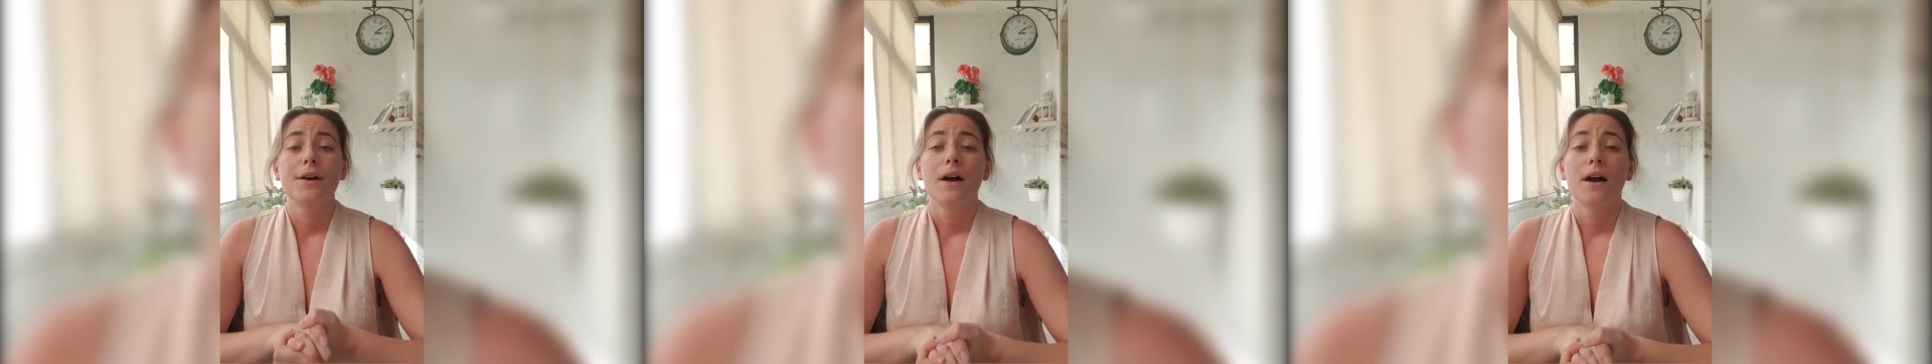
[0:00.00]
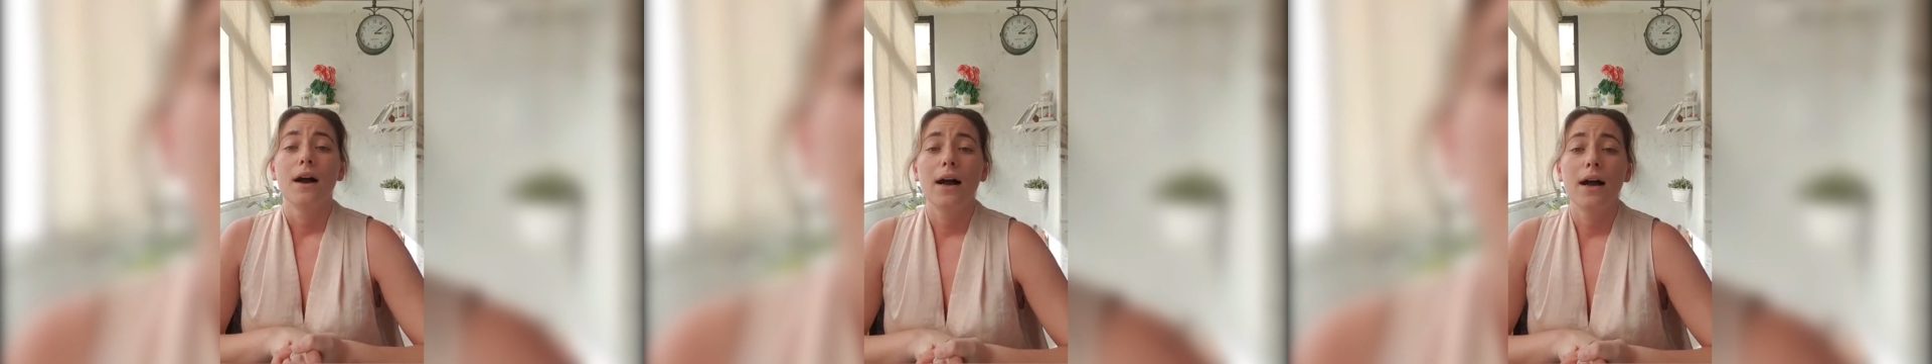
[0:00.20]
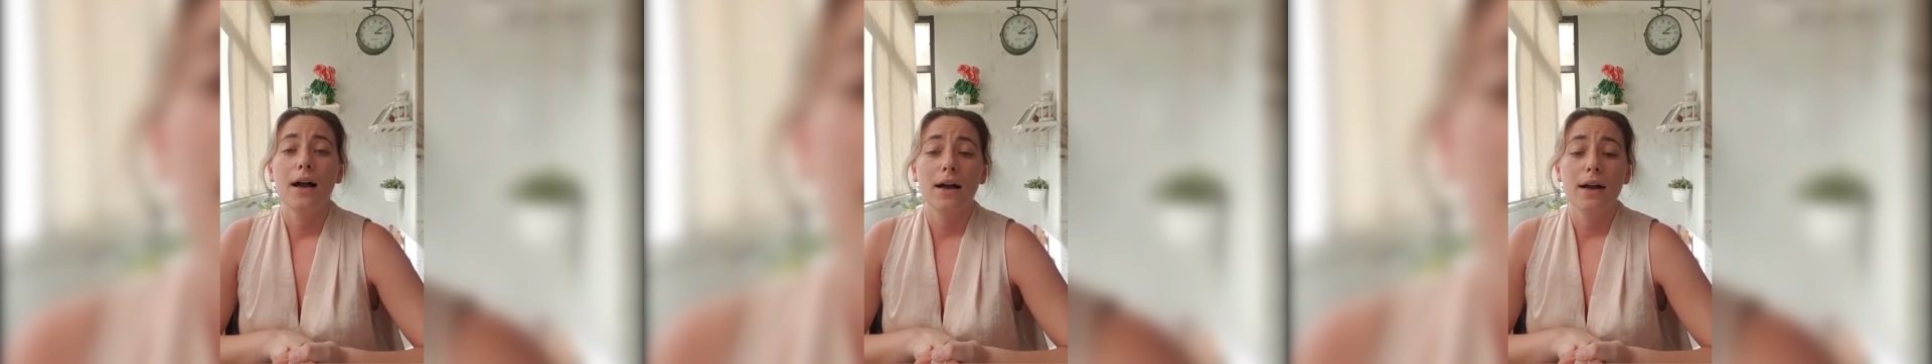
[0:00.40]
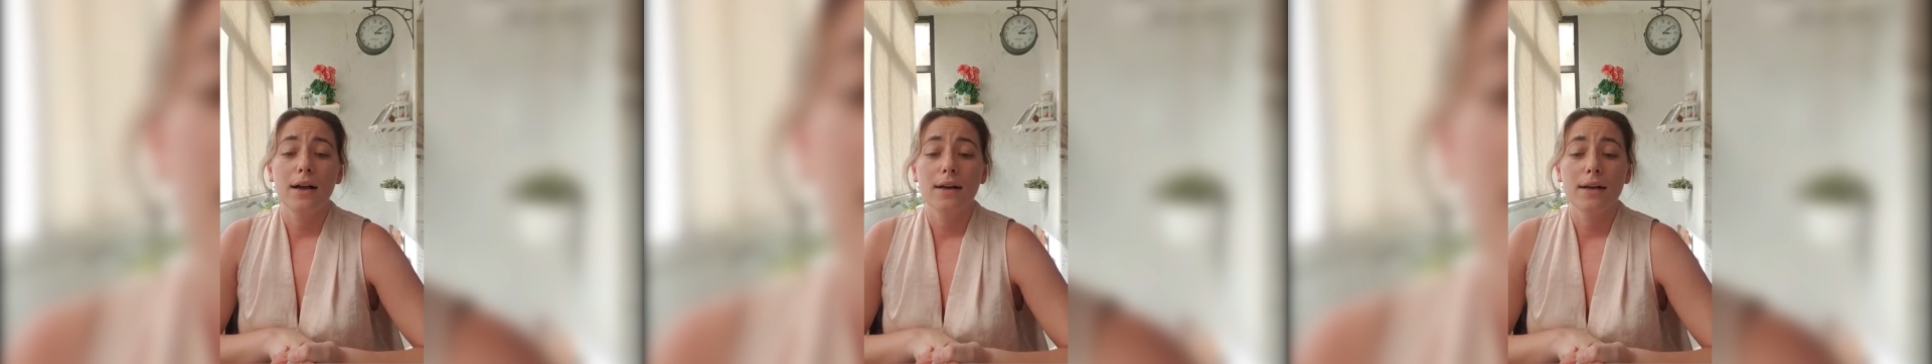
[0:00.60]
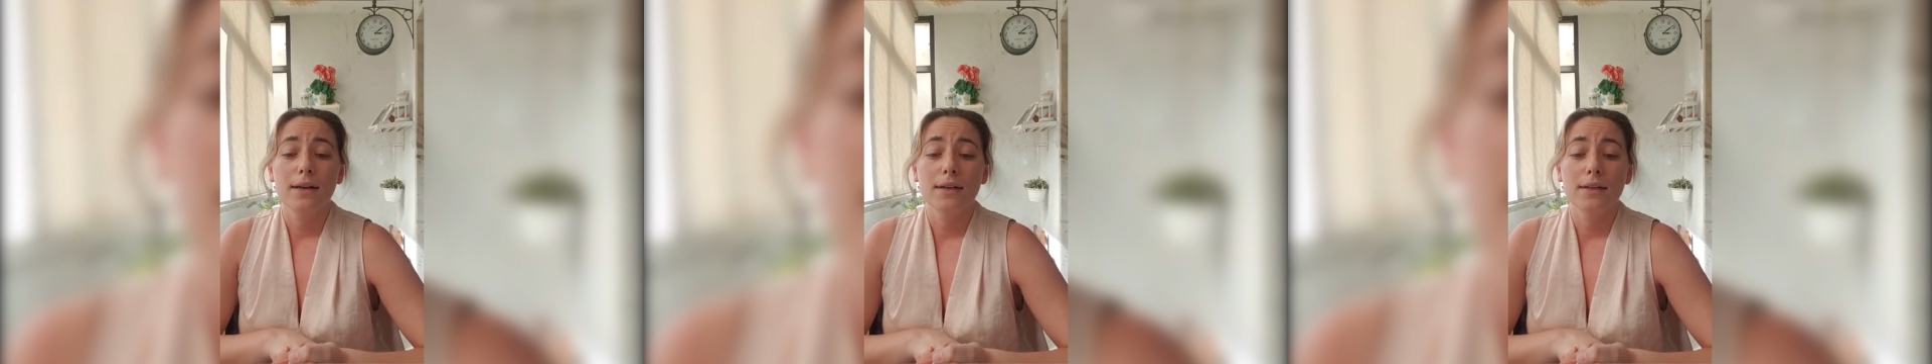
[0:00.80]

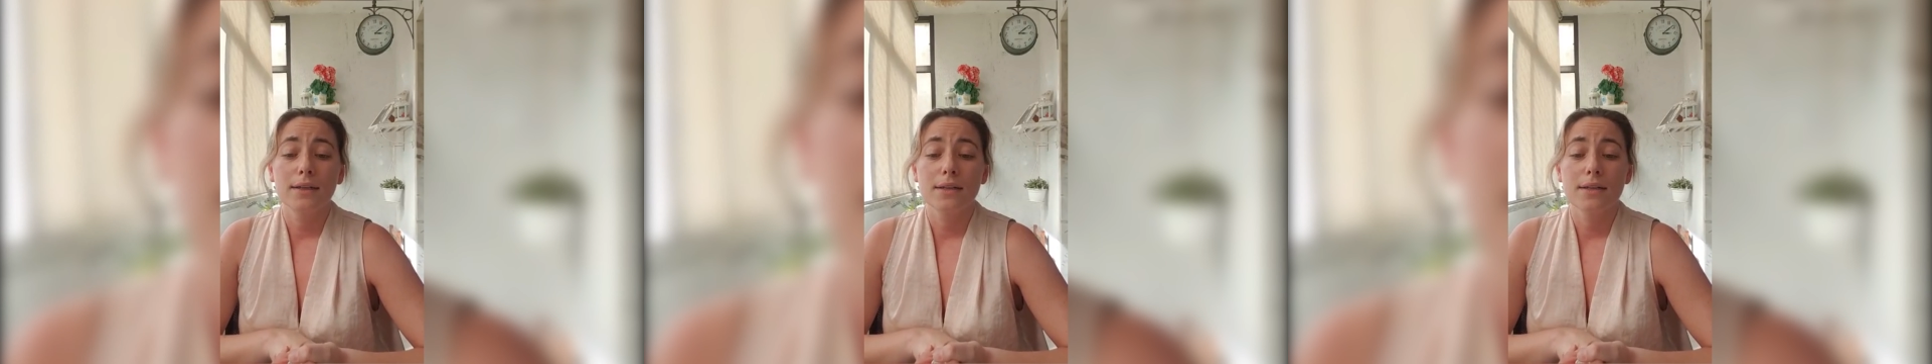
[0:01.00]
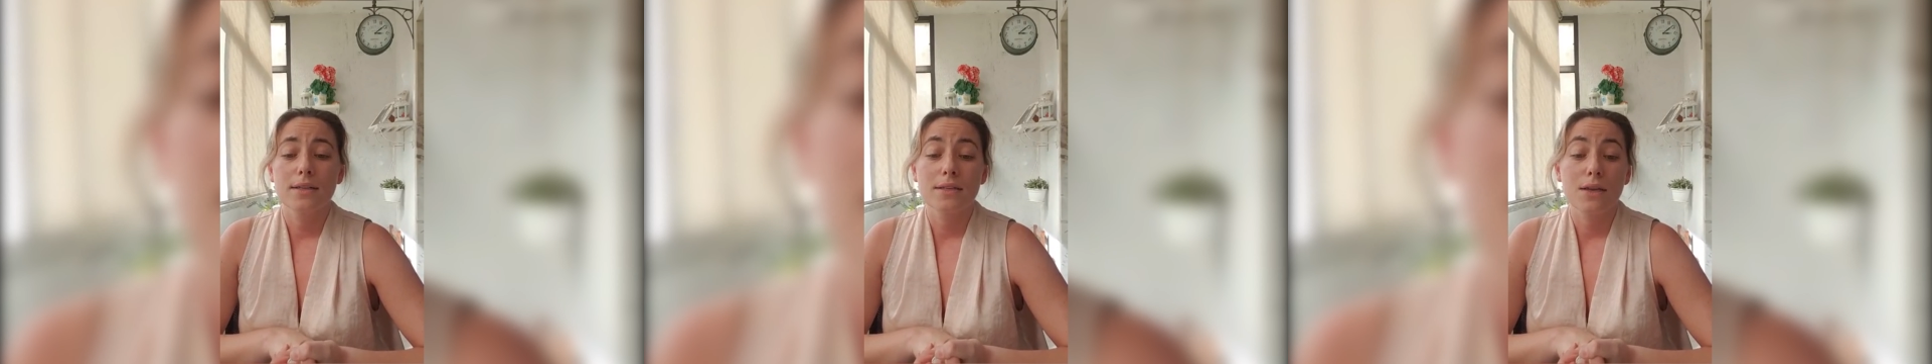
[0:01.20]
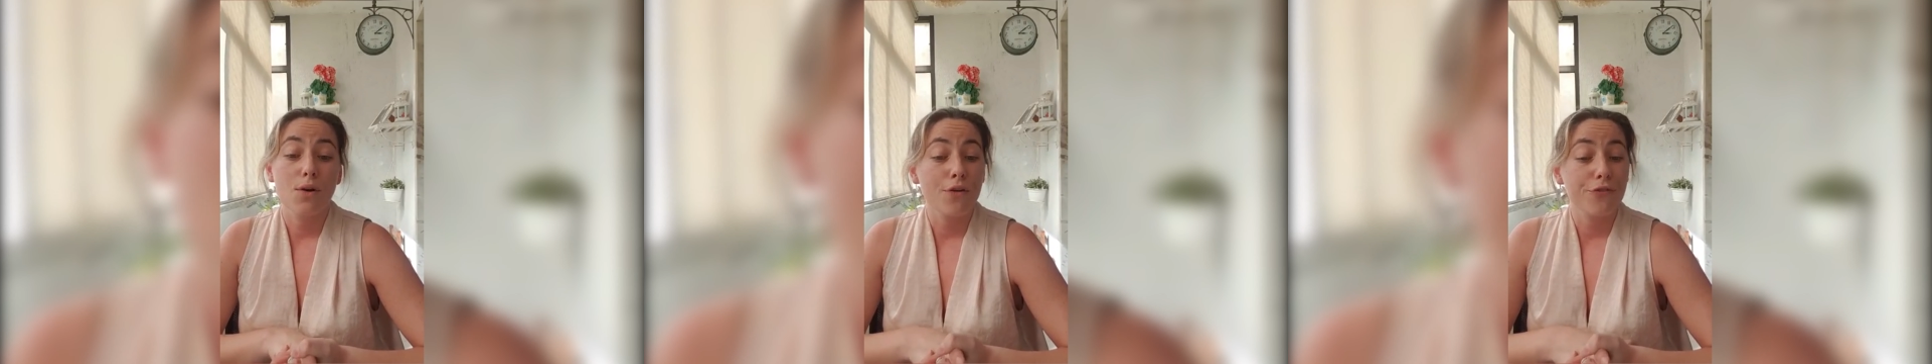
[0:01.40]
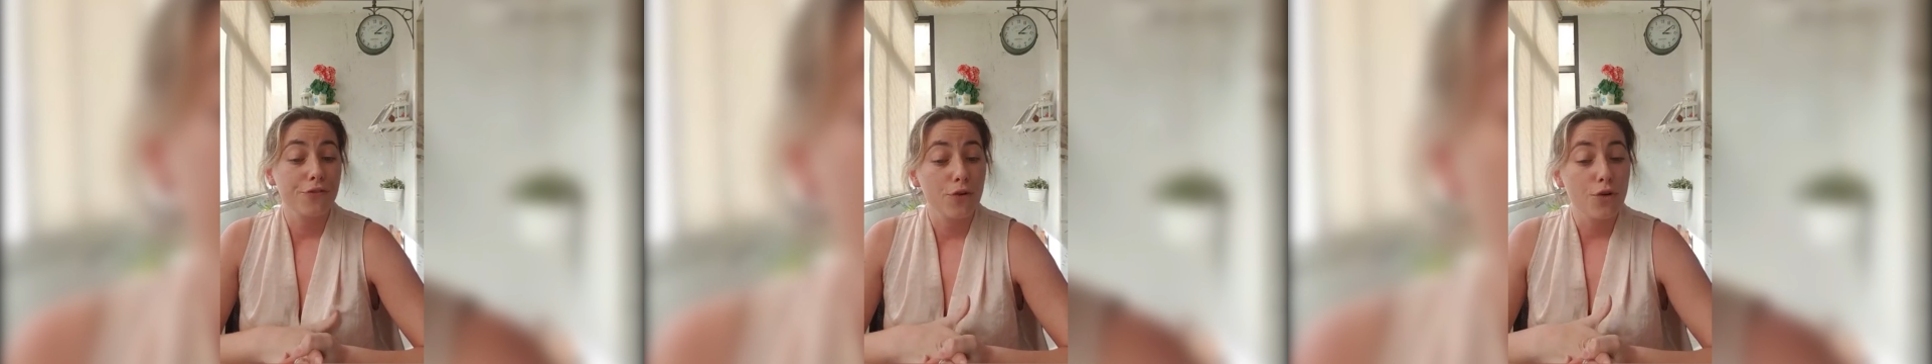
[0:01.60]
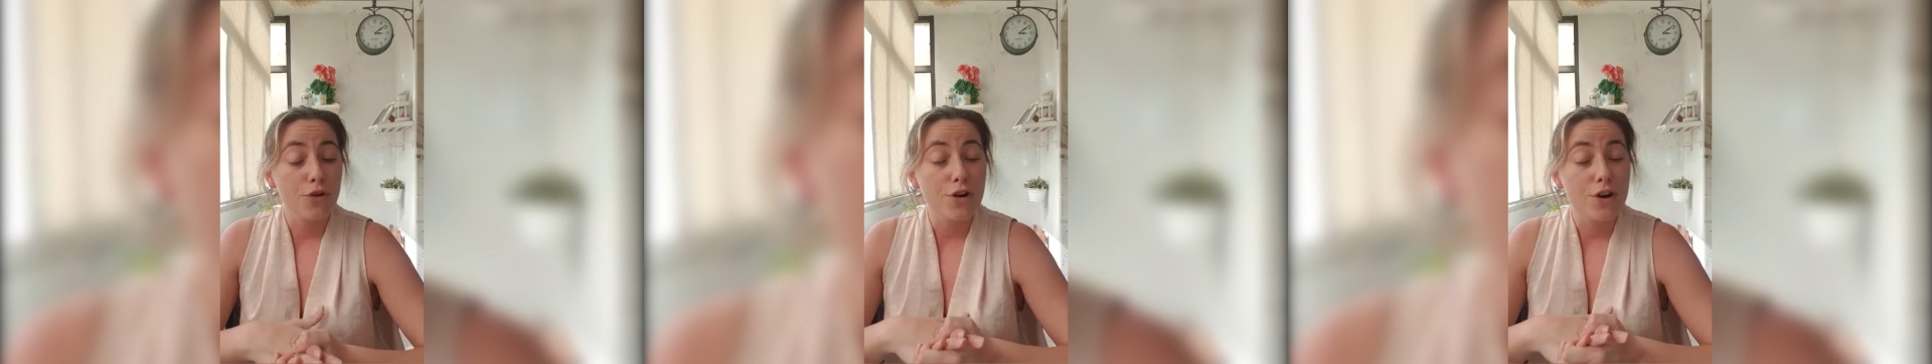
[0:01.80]
So of
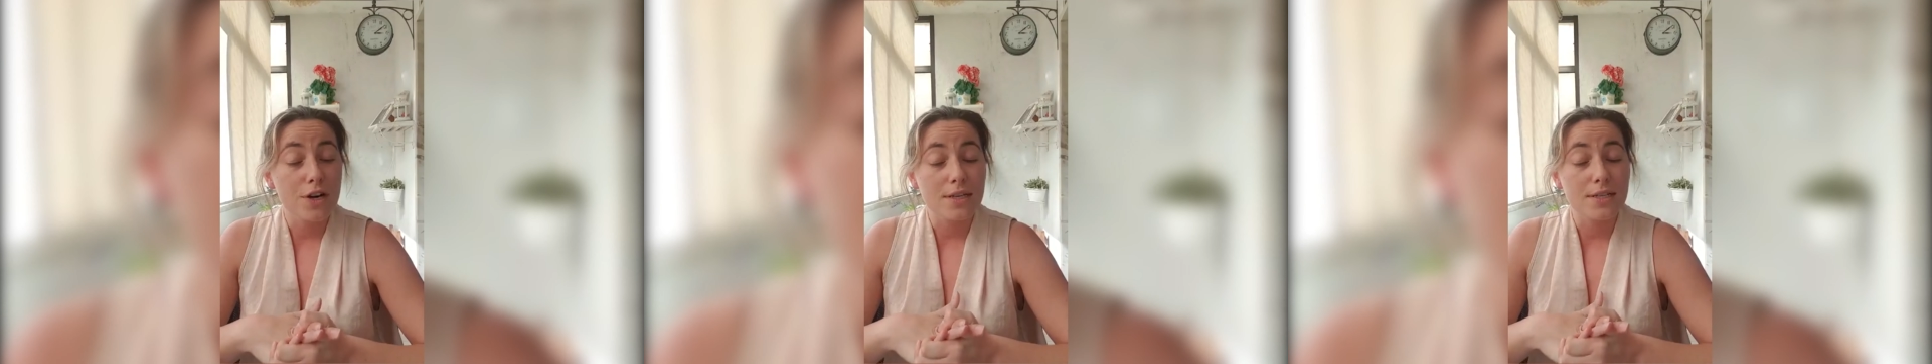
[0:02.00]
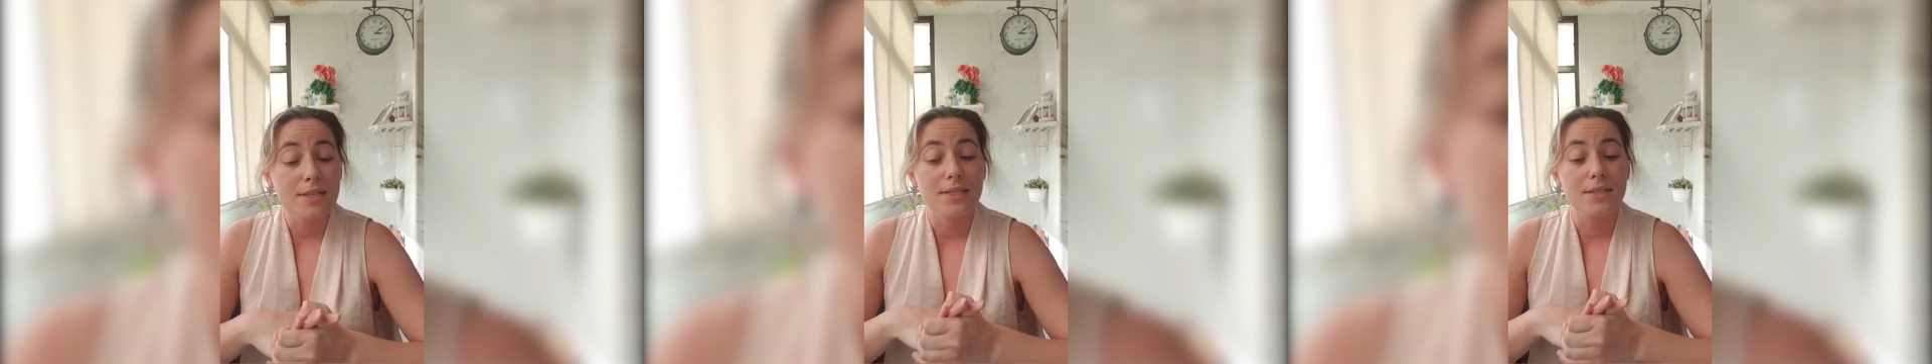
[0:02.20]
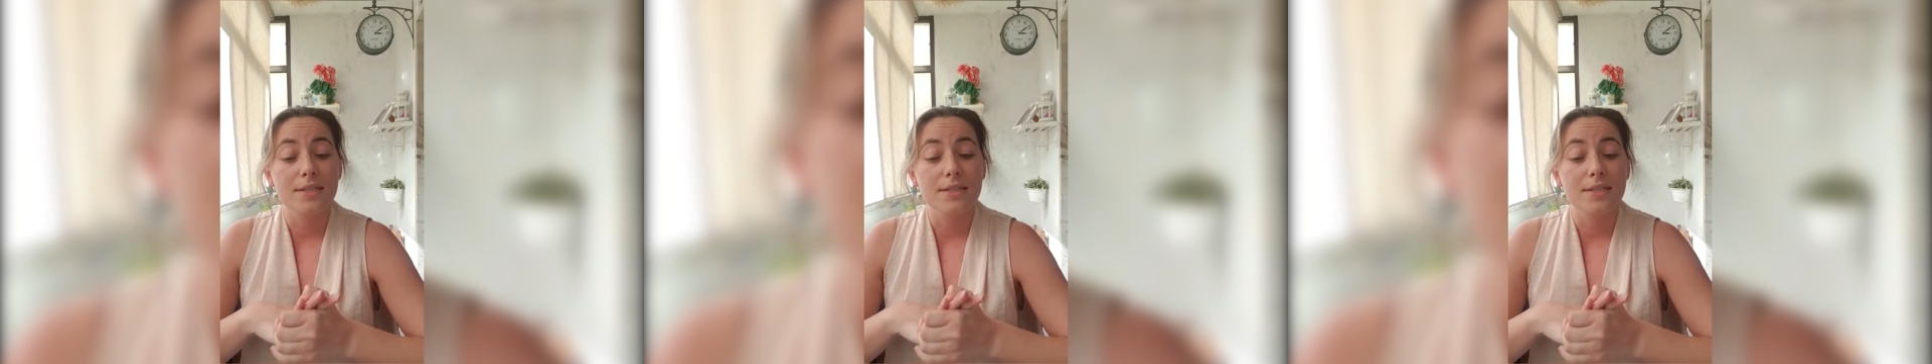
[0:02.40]
course